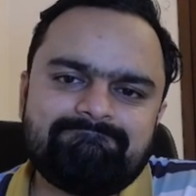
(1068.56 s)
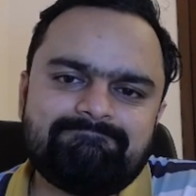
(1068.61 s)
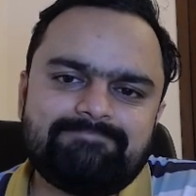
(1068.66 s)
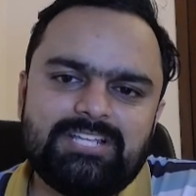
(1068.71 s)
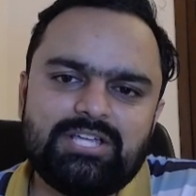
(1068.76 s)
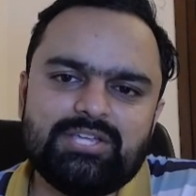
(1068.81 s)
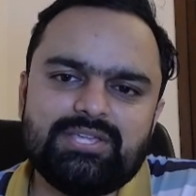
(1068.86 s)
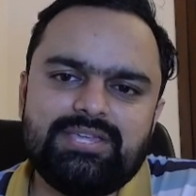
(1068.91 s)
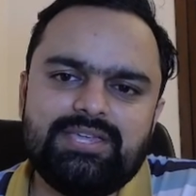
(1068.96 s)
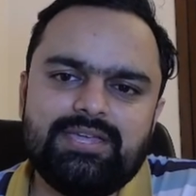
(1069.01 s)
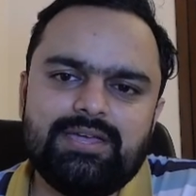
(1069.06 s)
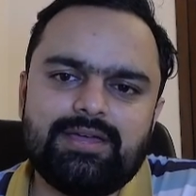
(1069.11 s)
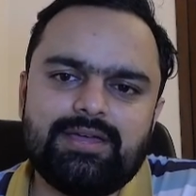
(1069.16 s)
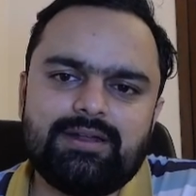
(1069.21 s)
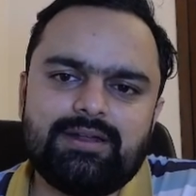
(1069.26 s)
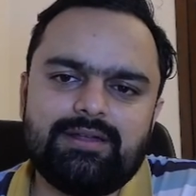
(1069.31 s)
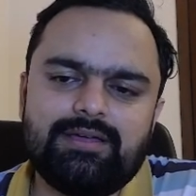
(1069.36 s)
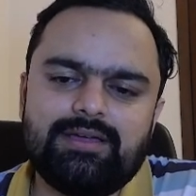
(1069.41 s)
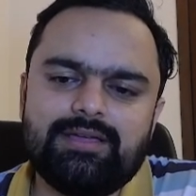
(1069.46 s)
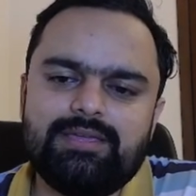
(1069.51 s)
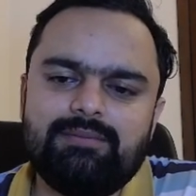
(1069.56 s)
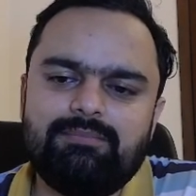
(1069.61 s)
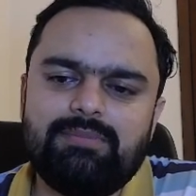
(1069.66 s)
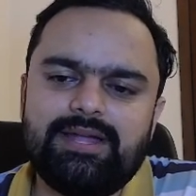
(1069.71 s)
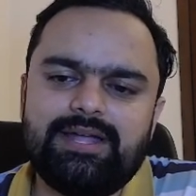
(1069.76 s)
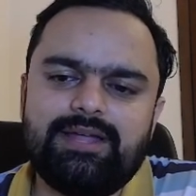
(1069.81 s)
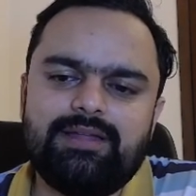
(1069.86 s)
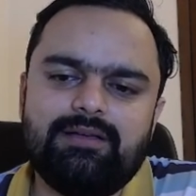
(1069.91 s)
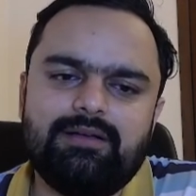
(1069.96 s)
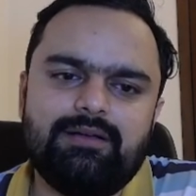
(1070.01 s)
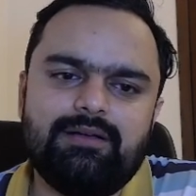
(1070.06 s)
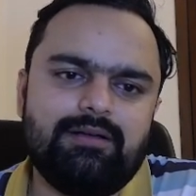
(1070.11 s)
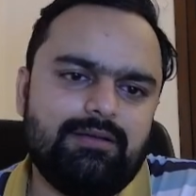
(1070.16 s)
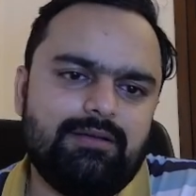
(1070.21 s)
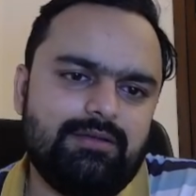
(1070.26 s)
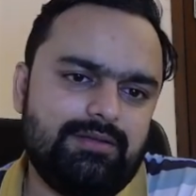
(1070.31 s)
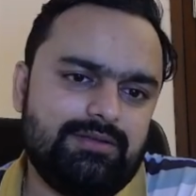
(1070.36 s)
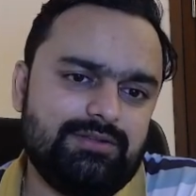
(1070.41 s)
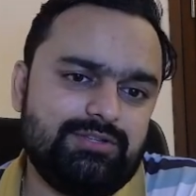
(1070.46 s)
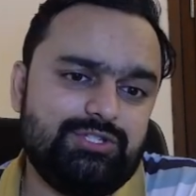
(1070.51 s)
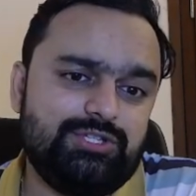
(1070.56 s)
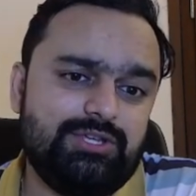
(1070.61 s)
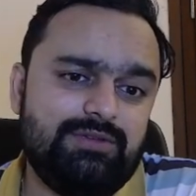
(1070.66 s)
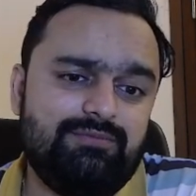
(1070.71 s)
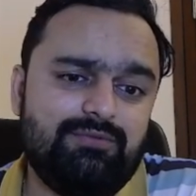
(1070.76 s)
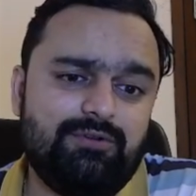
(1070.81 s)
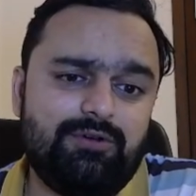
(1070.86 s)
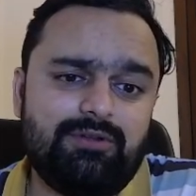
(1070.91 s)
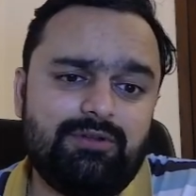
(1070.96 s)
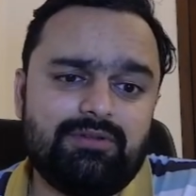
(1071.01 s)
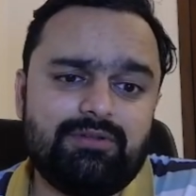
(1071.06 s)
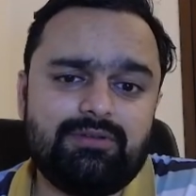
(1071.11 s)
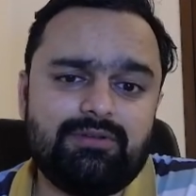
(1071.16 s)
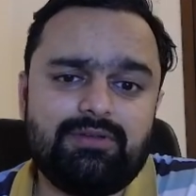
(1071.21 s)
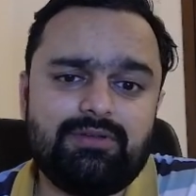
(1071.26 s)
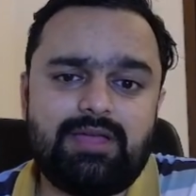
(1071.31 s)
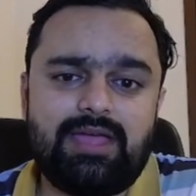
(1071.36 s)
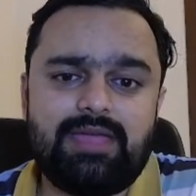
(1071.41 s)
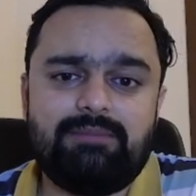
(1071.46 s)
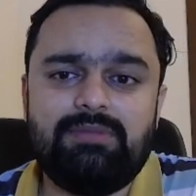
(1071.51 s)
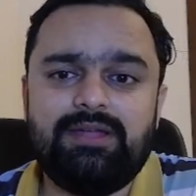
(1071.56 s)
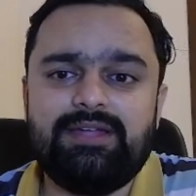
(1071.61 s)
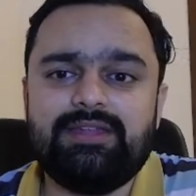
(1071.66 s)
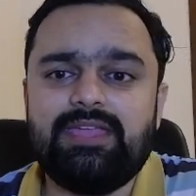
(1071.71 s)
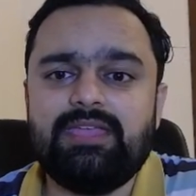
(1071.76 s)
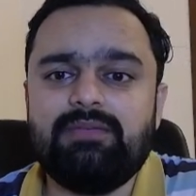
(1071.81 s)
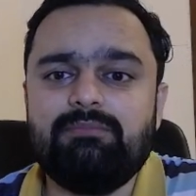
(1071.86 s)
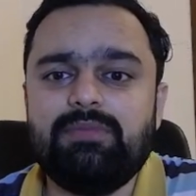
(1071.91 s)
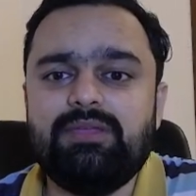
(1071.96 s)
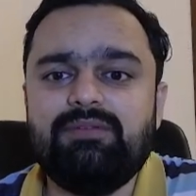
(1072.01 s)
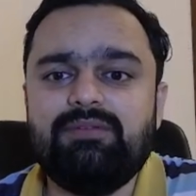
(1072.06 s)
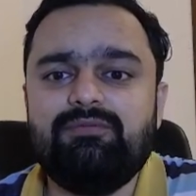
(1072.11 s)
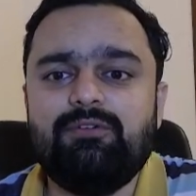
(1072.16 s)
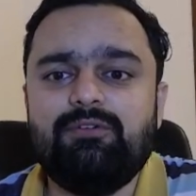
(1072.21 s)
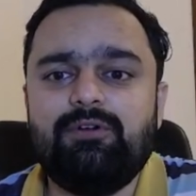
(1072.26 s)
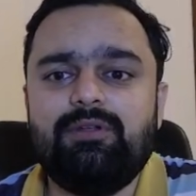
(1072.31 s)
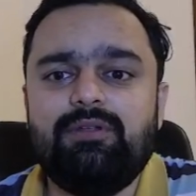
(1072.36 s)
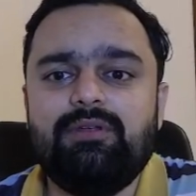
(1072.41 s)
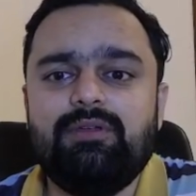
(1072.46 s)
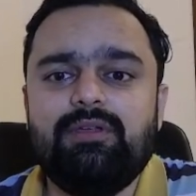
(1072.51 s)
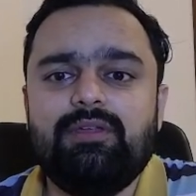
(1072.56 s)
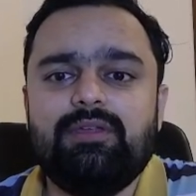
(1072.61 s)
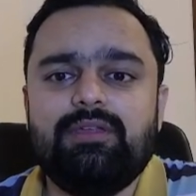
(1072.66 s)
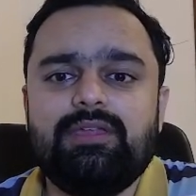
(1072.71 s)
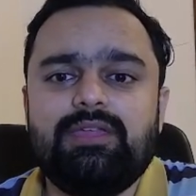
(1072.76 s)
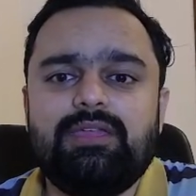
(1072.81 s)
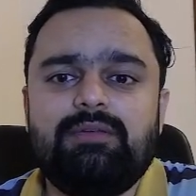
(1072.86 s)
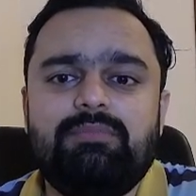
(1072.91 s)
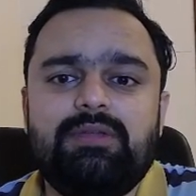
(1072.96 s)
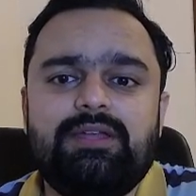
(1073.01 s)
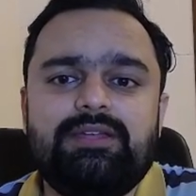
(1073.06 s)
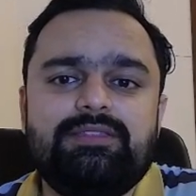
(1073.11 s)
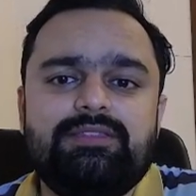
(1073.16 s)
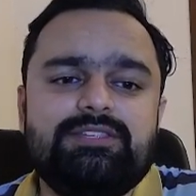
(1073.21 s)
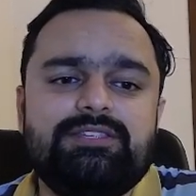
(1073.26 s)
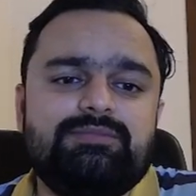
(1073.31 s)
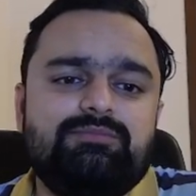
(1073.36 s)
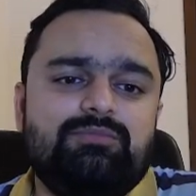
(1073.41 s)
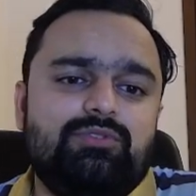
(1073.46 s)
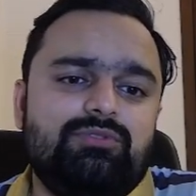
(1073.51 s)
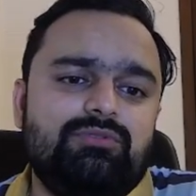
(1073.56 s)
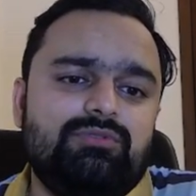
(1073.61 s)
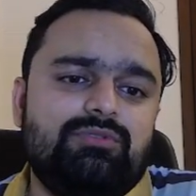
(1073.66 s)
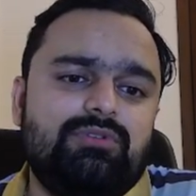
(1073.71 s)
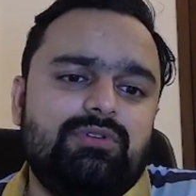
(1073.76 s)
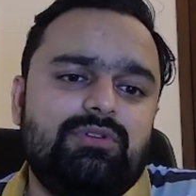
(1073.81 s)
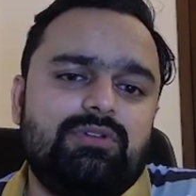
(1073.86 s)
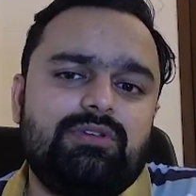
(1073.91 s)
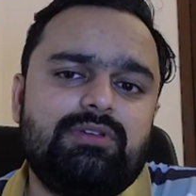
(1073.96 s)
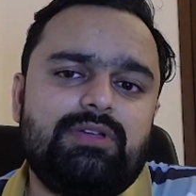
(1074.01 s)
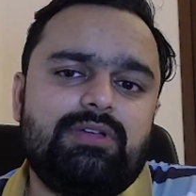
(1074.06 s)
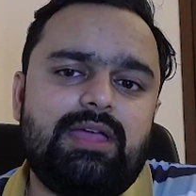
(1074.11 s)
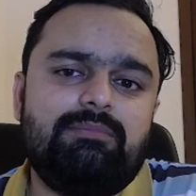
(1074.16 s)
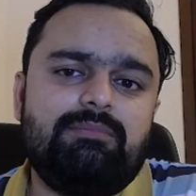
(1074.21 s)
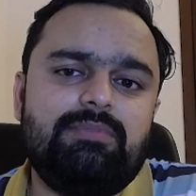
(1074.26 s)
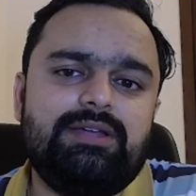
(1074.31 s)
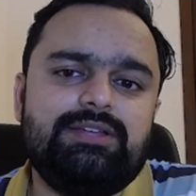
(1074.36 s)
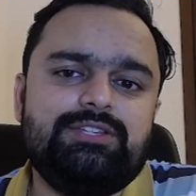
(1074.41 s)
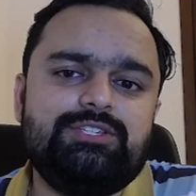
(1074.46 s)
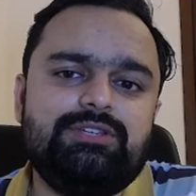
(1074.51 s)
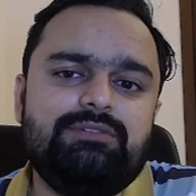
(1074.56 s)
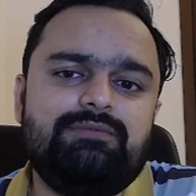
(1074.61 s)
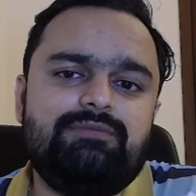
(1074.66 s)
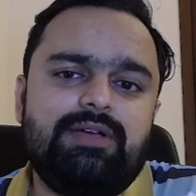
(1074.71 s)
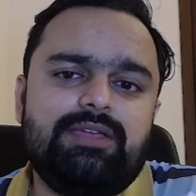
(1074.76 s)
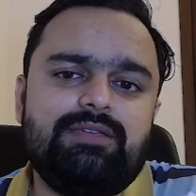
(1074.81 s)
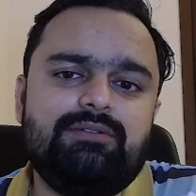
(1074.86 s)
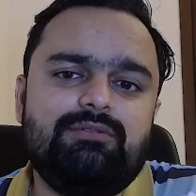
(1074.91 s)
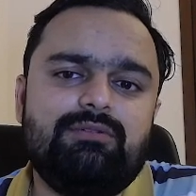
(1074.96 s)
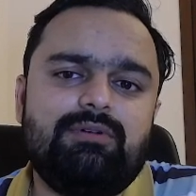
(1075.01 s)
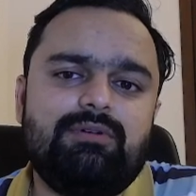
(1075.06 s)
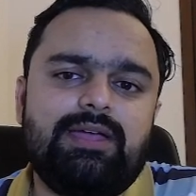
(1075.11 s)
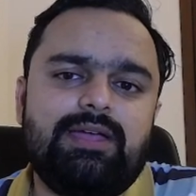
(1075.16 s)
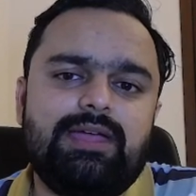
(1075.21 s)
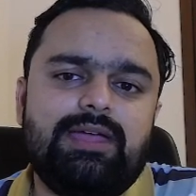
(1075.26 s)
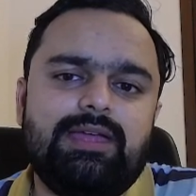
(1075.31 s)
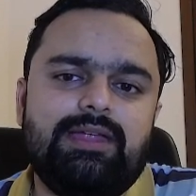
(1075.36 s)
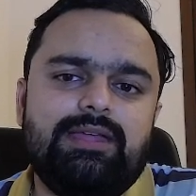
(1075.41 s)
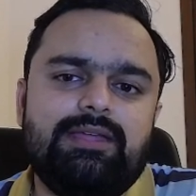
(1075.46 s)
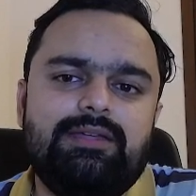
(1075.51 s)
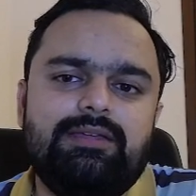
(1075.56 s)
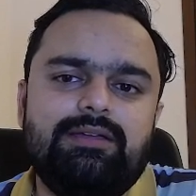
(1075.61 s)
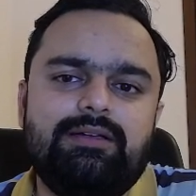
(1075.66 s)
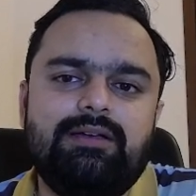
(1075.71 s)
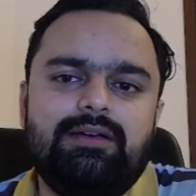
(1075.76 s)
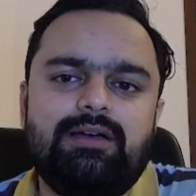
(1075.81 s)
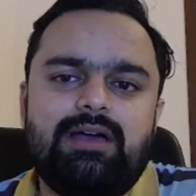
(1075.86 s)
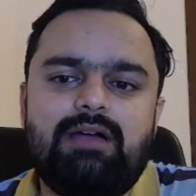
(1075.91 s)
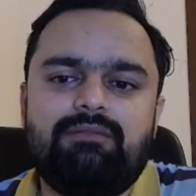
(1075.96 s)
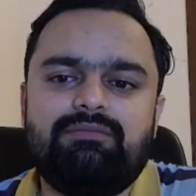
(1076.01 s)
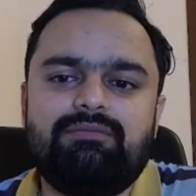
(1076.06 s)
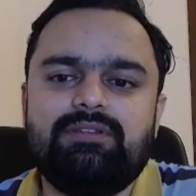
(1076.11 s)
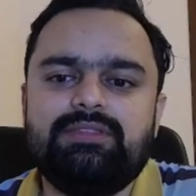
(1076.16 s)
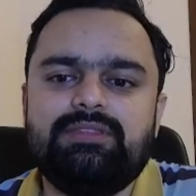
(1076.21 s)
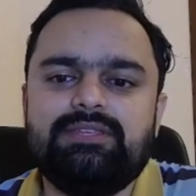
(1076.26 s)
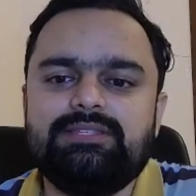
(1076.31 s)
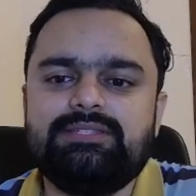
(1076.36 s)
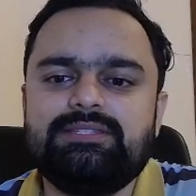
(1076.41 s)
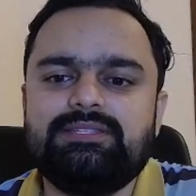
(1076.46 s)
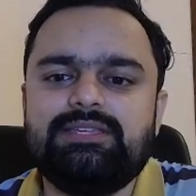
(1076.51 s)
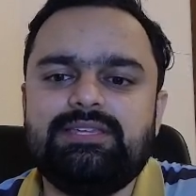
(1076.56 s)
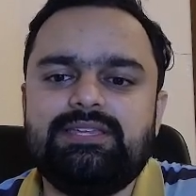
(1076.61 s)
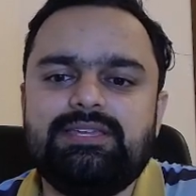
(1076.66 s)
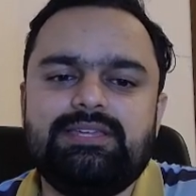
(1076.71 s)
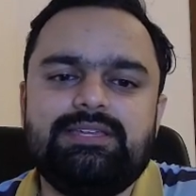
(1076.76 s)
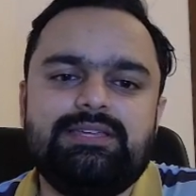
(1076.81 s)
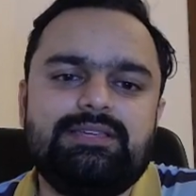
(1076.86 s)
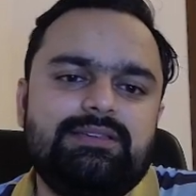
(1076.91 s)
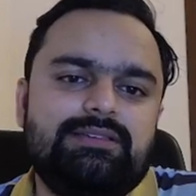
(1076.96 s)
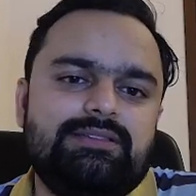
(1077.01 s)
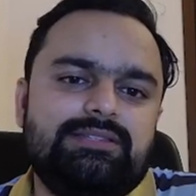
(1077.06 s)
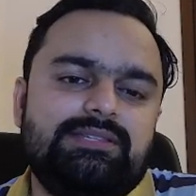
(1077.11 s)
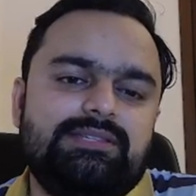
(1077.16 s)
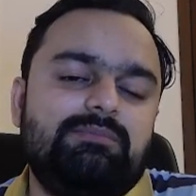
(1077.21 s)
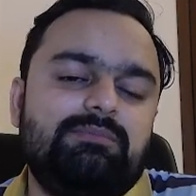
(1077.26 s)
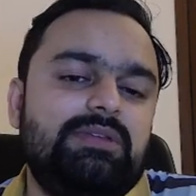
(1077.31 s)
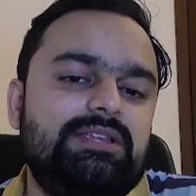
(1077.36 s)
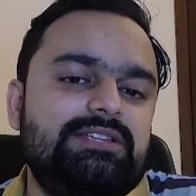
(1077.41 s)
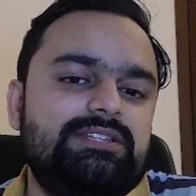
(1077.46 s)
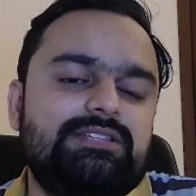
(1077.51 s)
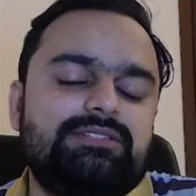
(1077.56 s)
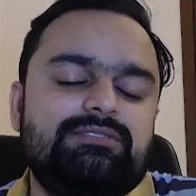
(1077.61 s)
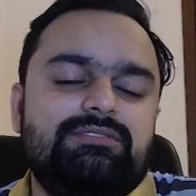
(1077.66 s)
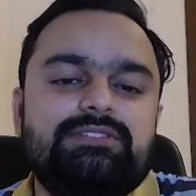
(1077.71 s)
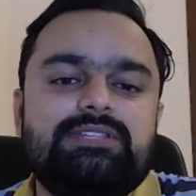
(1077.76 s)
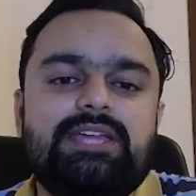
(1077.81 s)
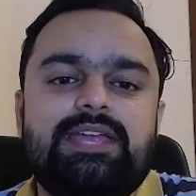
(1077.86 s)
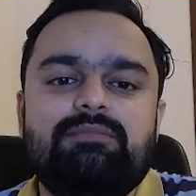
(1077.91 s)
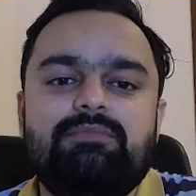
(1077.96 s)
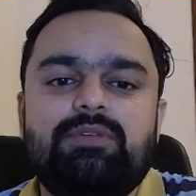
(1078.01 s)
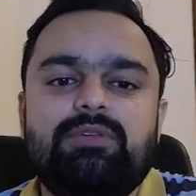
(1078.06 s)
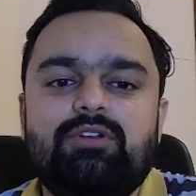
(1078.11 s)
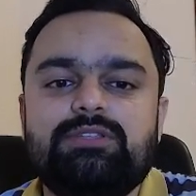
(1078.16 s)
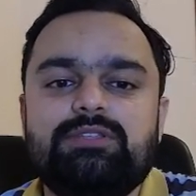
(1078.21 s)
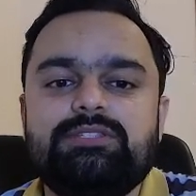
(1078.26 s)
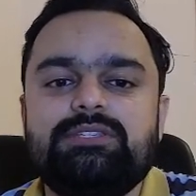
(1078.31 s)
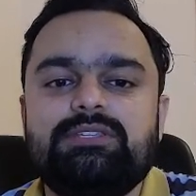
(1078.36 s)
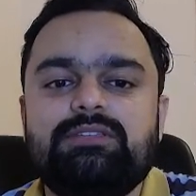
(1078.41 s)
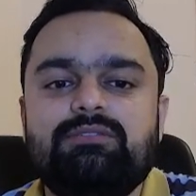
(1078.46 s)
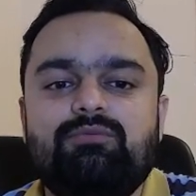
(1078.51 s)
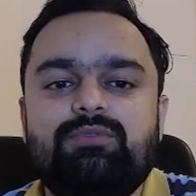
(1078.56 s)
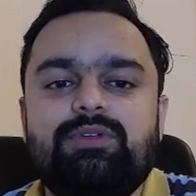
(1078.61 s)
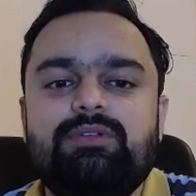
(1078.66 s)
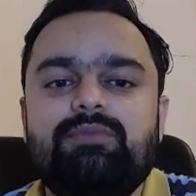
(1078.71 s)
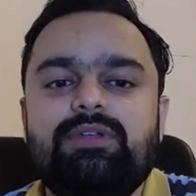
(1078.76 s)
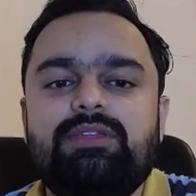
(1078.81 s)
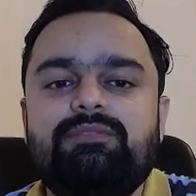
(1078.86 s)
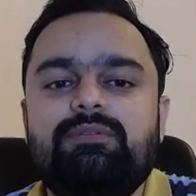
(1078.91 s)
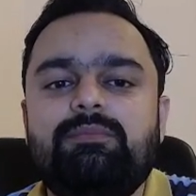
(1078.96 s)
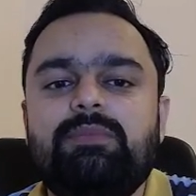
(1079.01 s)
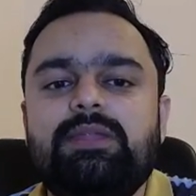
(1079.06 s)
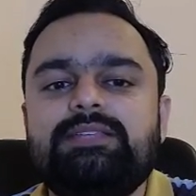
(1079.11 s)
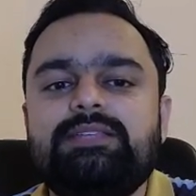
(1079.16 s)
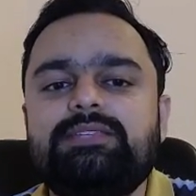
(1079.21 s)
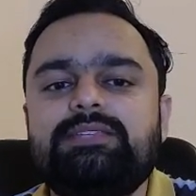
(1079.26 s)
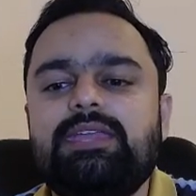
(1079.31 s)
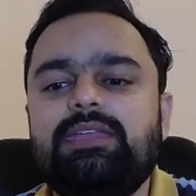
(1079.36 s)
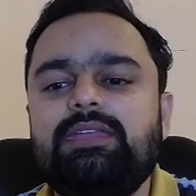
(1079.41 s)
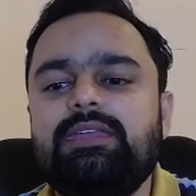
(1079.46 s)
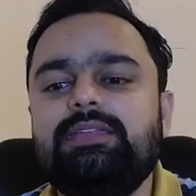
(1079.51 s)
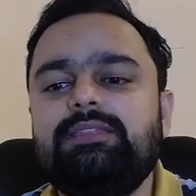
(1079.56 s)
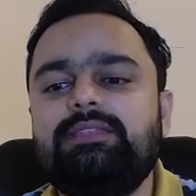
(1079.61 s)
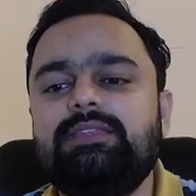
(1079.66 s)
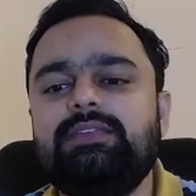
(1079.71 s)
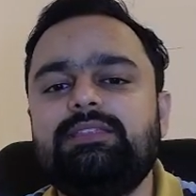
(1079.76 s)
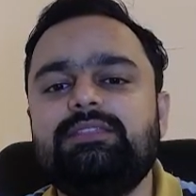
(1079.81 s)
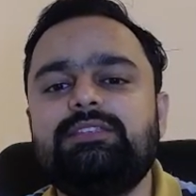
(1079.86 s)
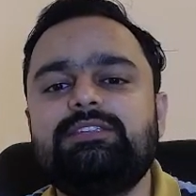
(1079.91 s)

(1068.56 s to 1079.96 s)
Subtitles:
Here he played g4, I played king b4, he played this move, I played g5, and after this he simply just resigned, because even if he plays king e3 in this